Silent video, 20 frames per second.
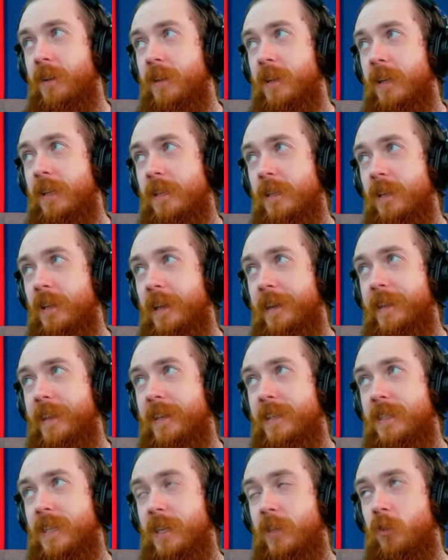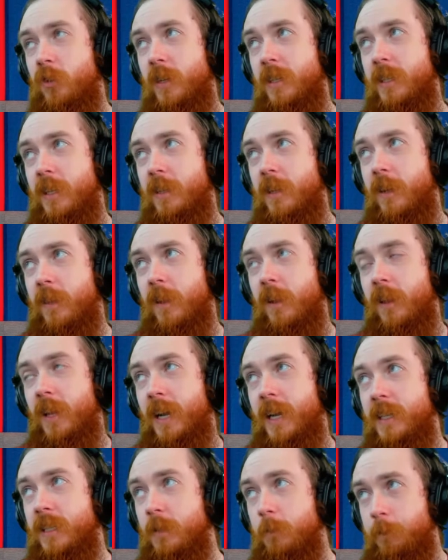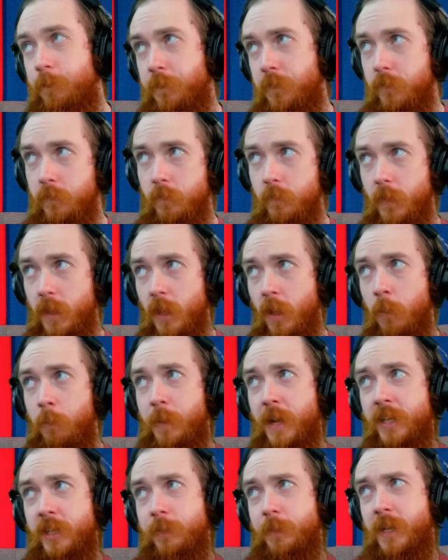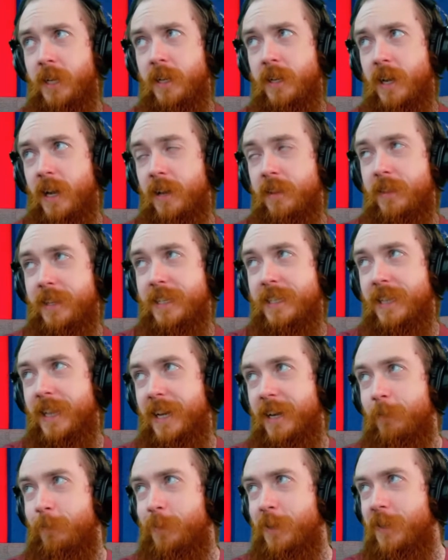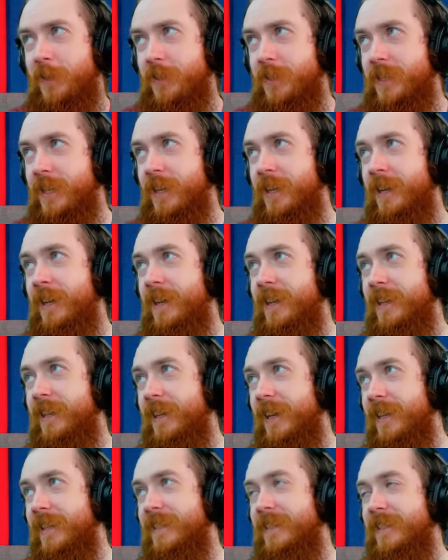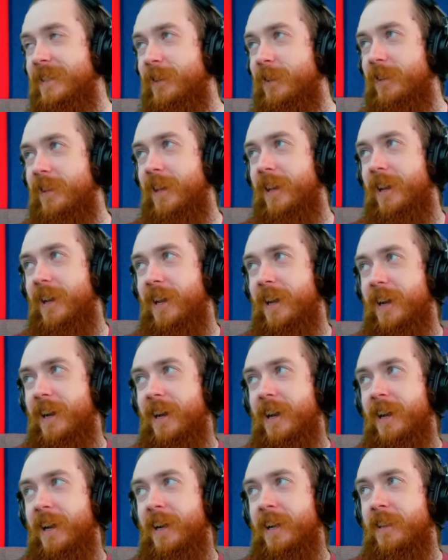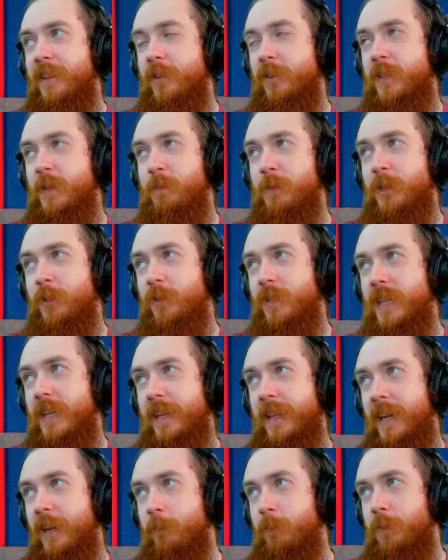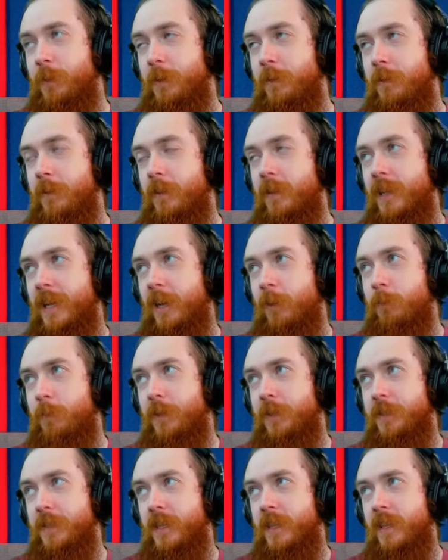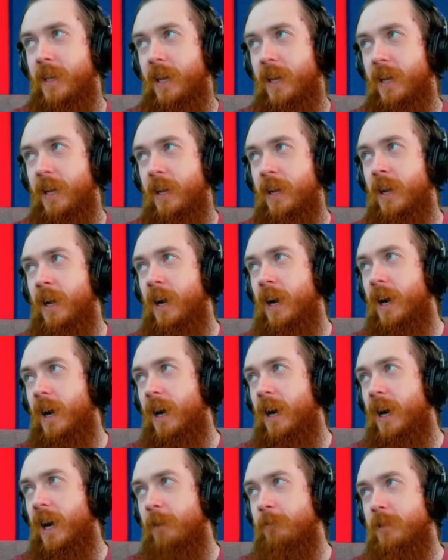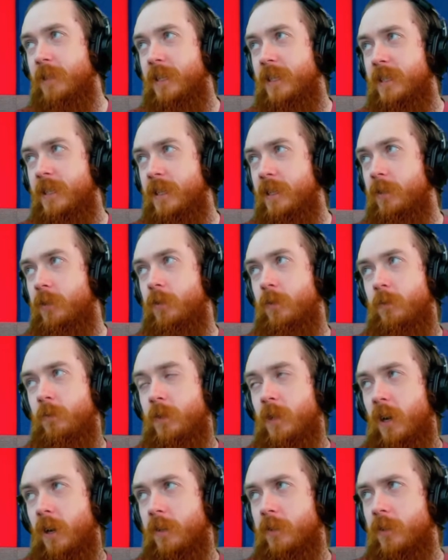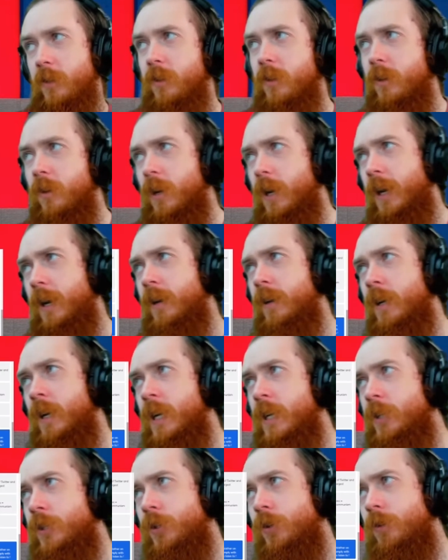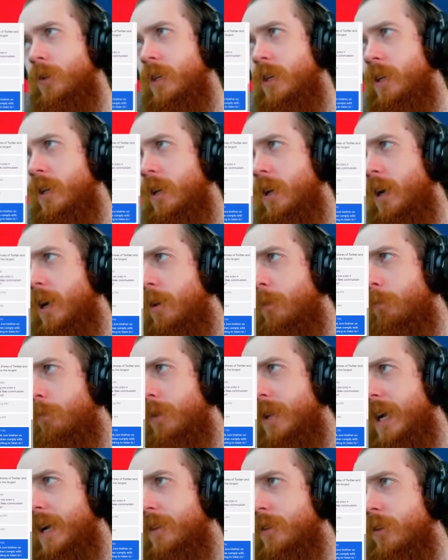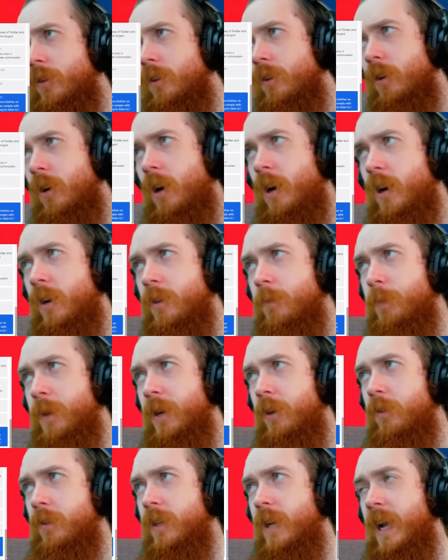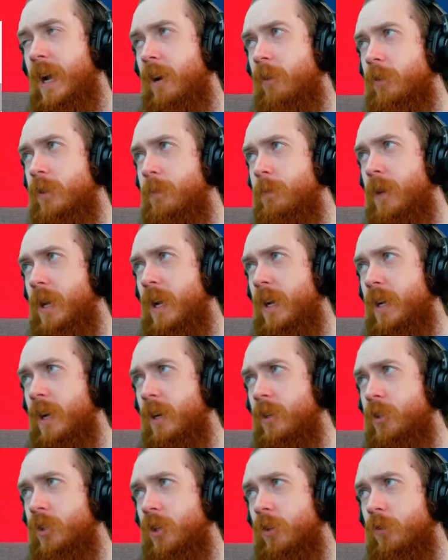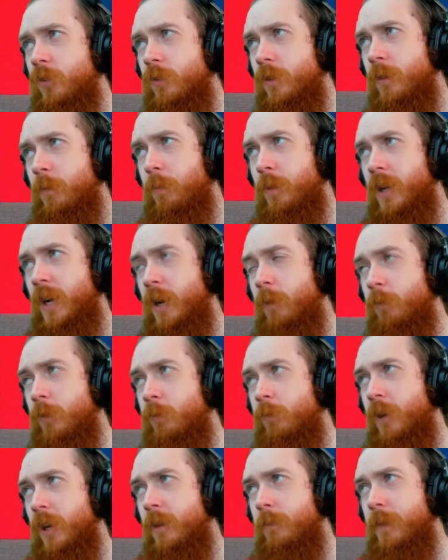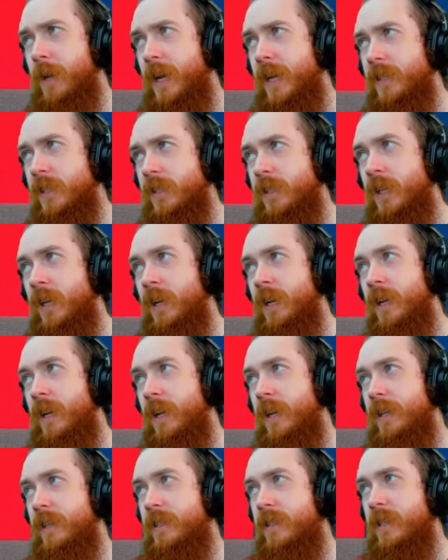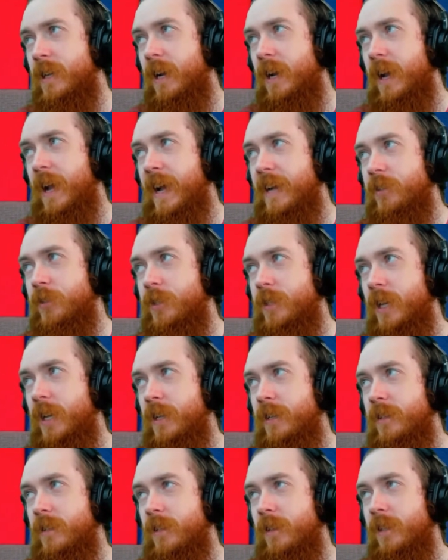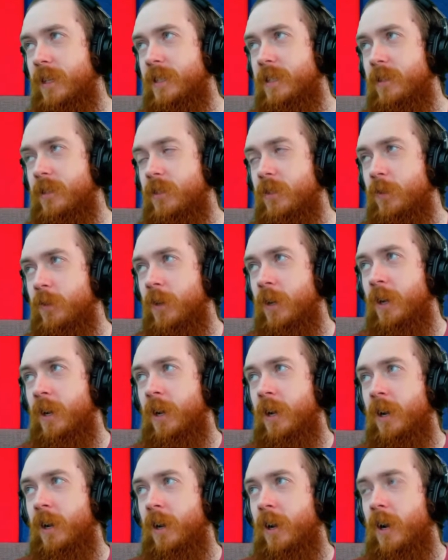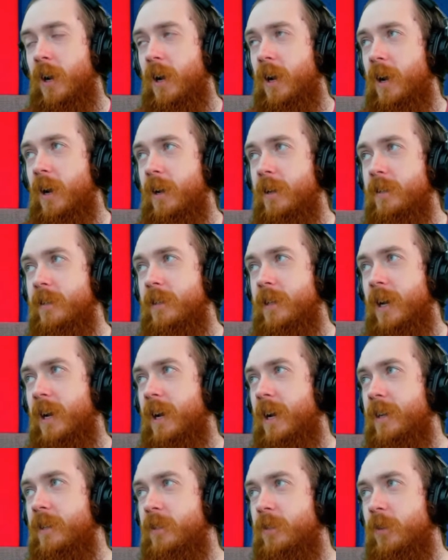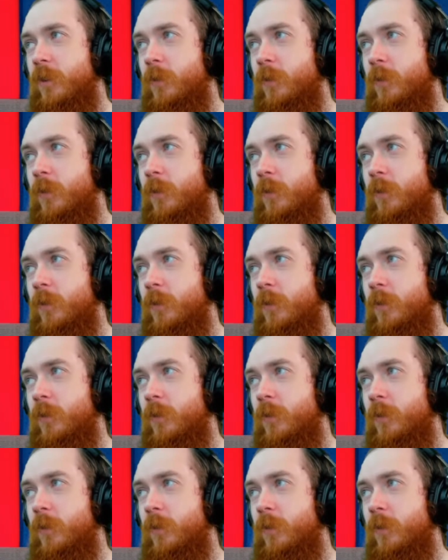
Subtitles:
it is interesting nonetheless. Benjamin, these clown pills, yes, there's some doozy clown pills today. I was listening to Dr. Junie Blather on about how to make children comply with wearing masks. It's agitating to listen to. Yeah, I